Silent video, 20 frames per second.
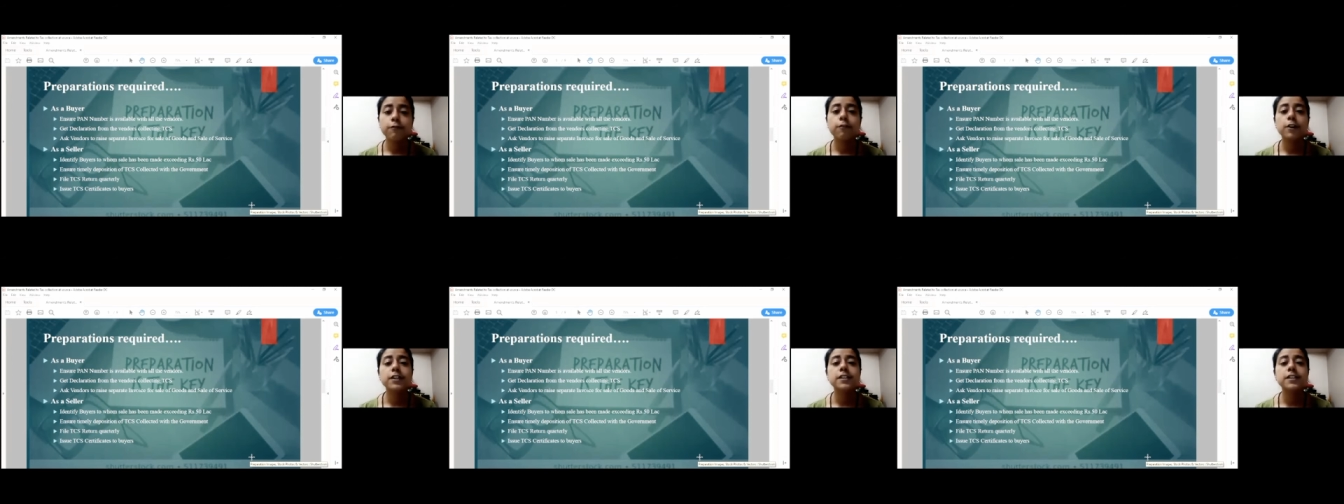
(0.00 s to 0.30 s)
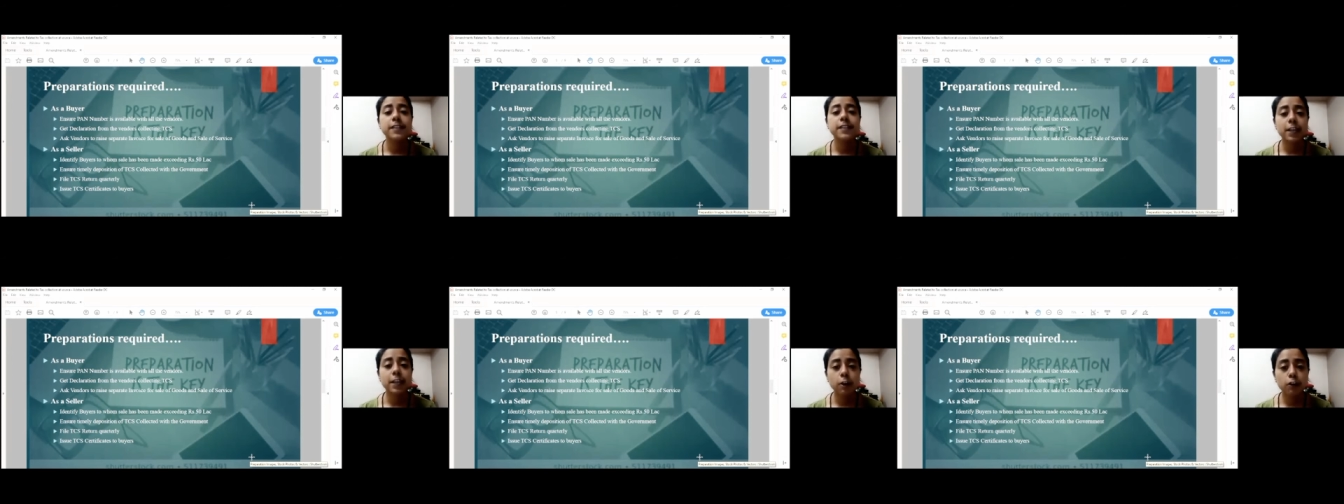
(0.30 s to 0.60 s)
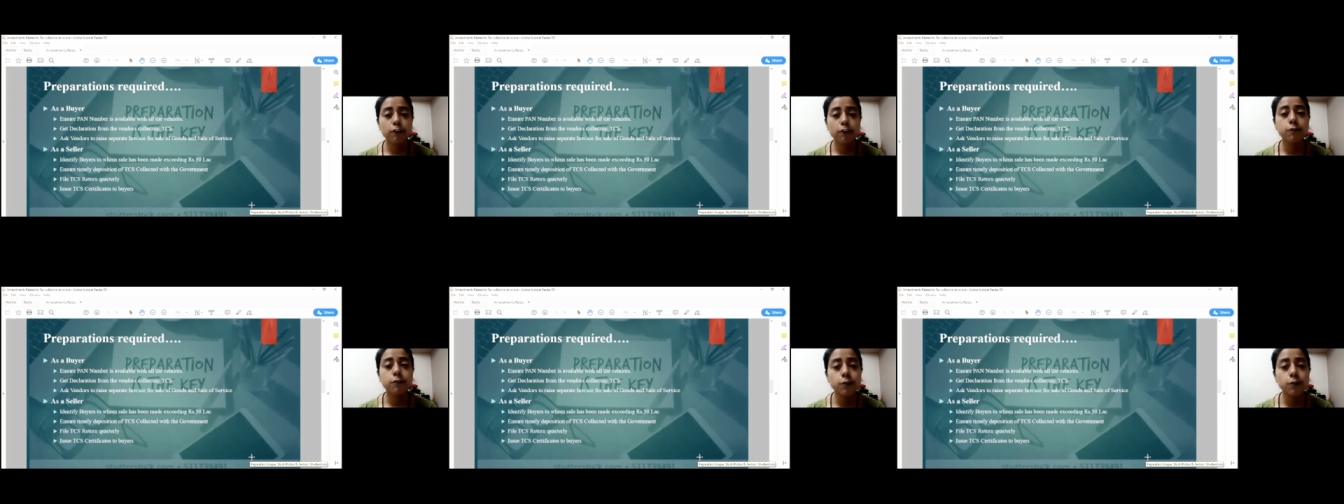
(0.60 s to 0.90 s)
for
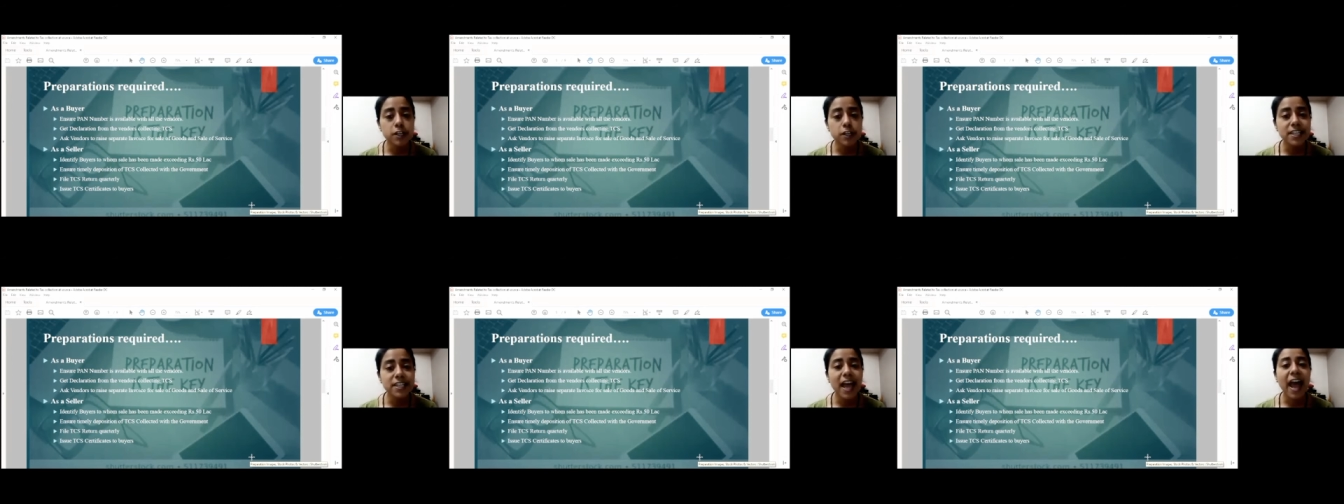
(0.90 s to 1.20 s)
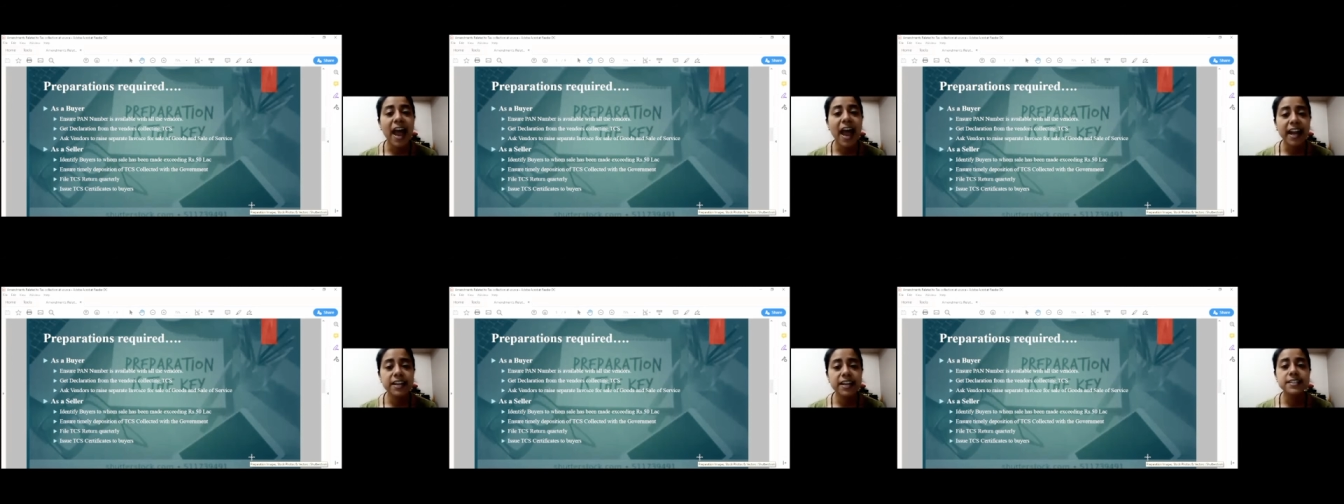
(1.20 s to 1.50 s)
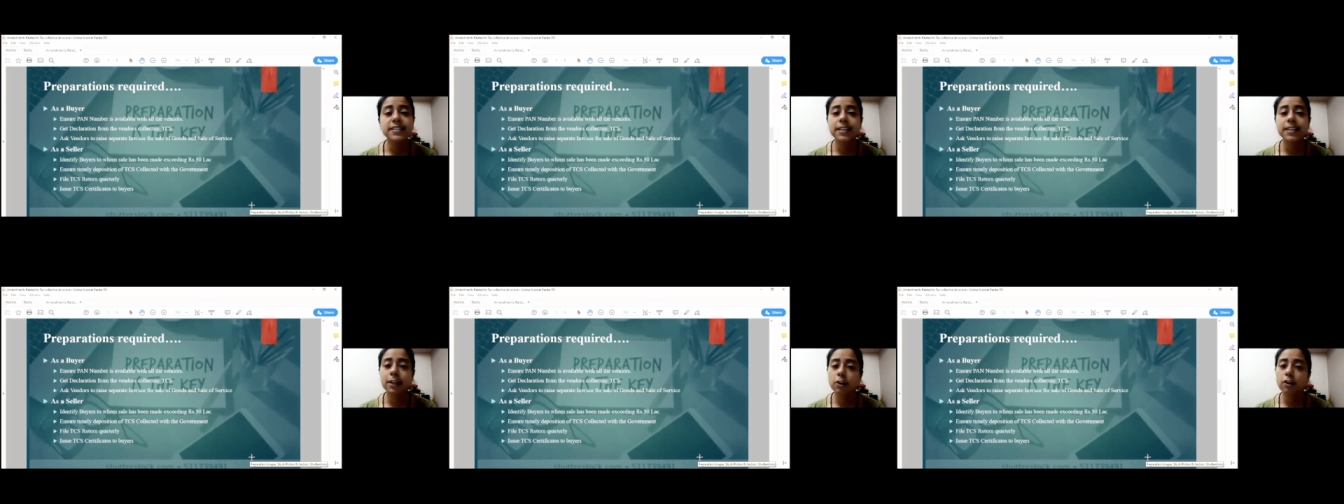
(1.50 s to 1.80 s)
sale of goods and
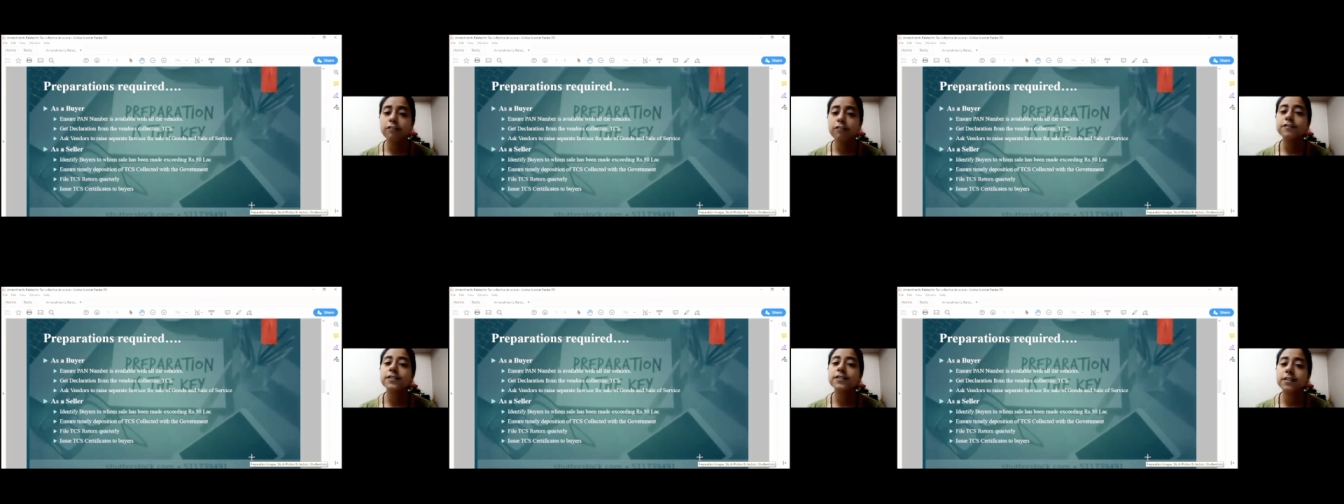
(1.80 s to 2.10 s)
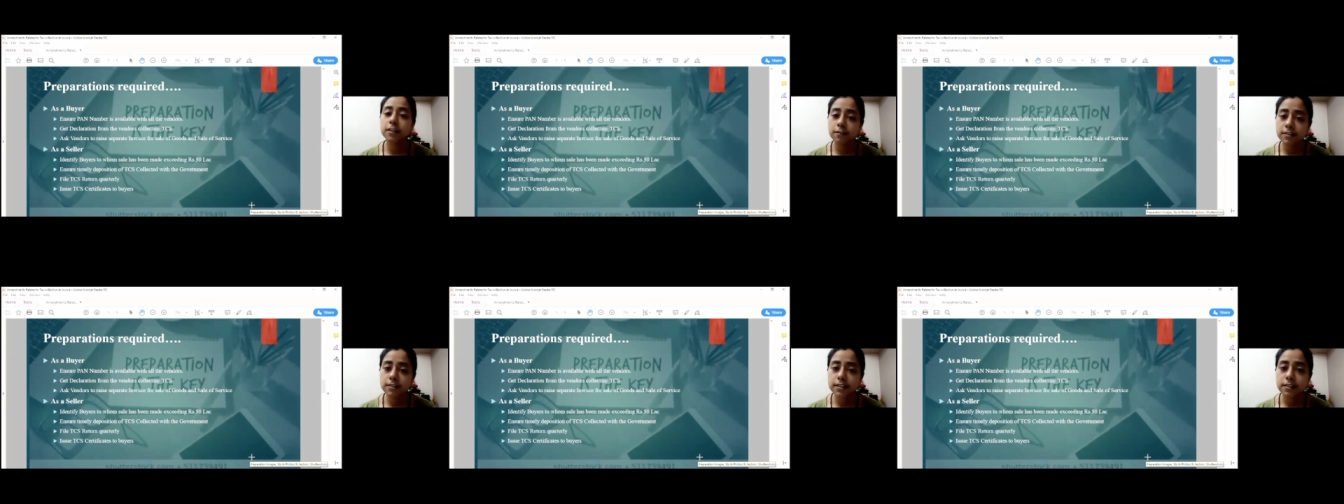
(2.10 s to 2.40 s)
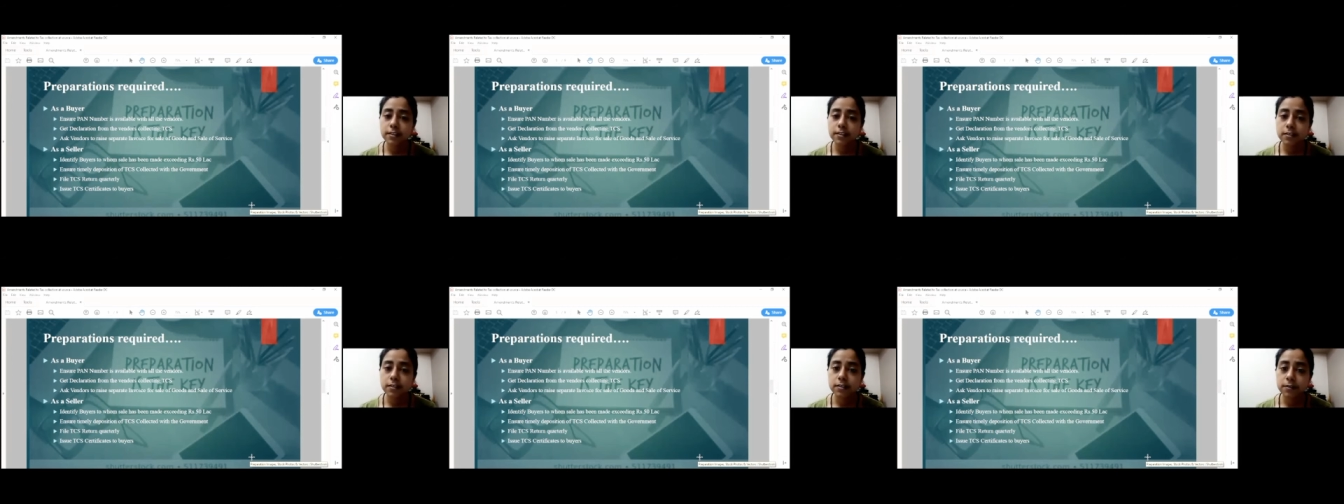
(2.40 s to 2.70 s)
sale of
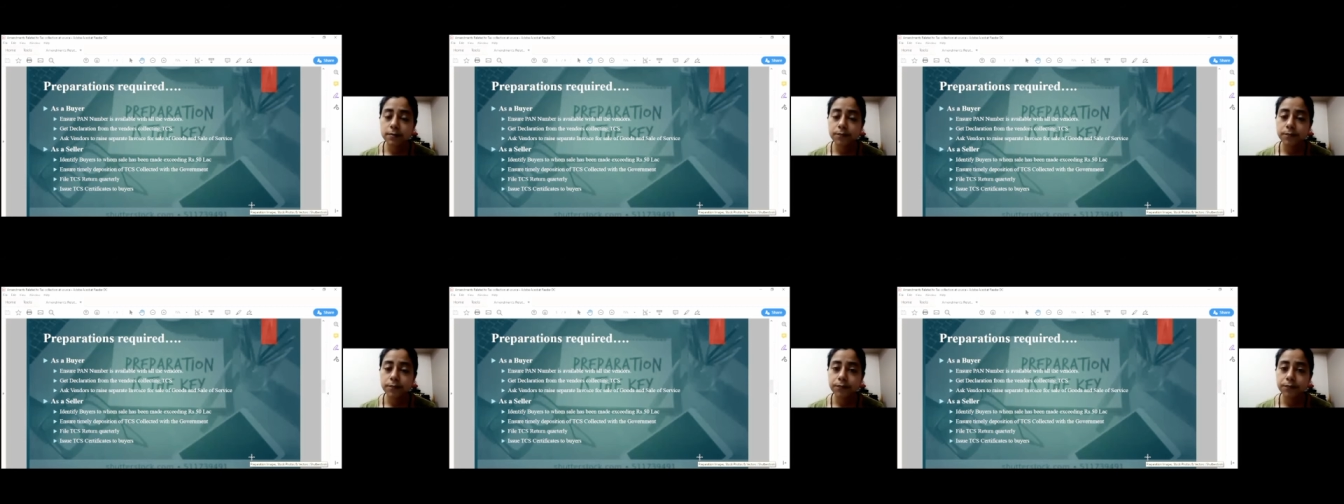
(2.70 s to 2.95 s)
services.